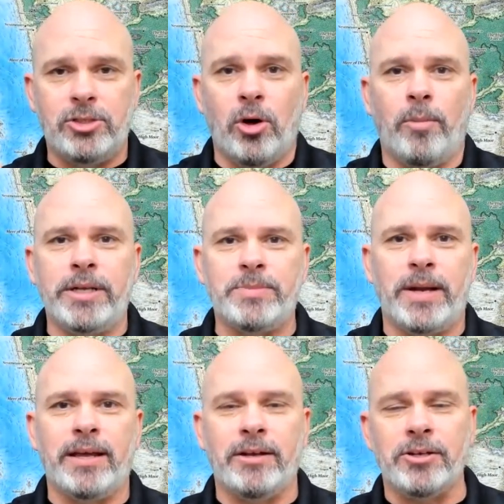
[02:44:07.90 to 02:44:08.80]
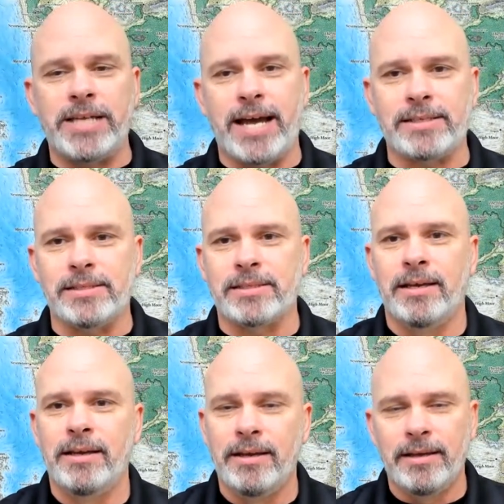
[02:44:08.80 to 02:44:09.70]
so much money on your taxes
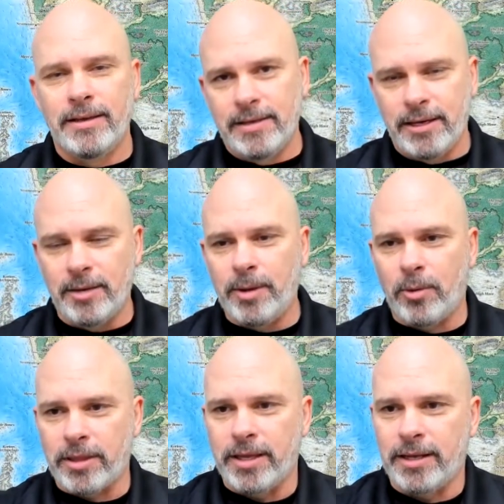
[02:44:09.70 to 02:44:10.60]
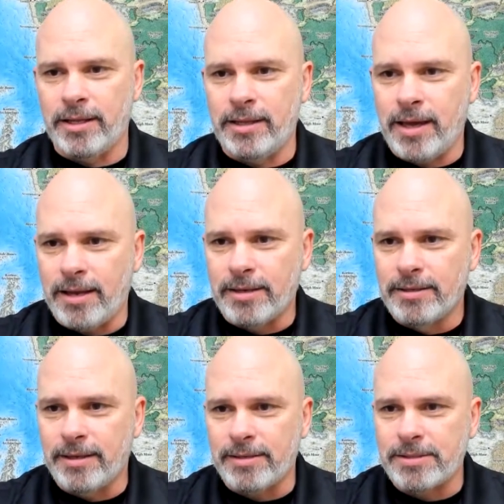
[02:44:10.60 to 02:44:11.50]
it'll be worth it in the end.
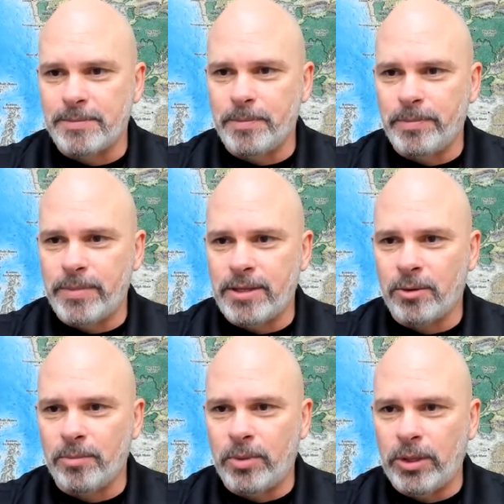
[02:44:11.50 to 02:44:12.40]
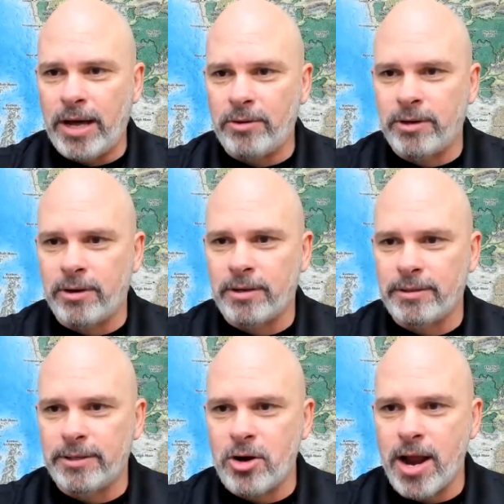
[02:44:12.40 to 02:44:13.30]
Yes. Don't pull out your
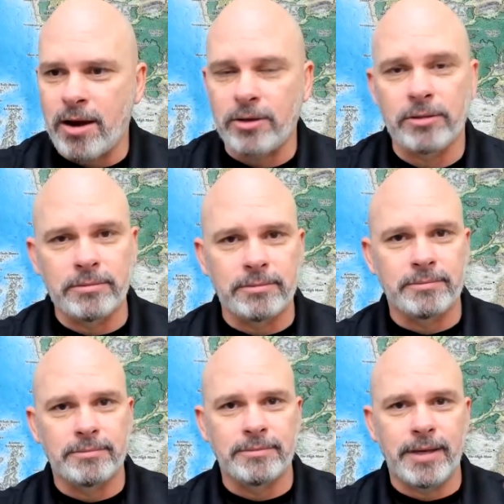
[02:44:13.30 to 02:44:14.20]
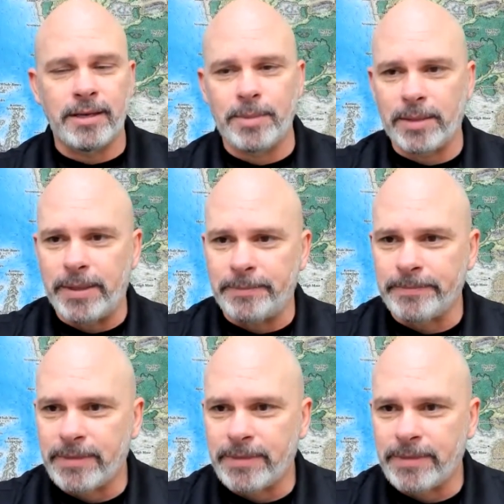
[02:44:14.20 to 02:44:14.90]
your hair. You'll end up like me.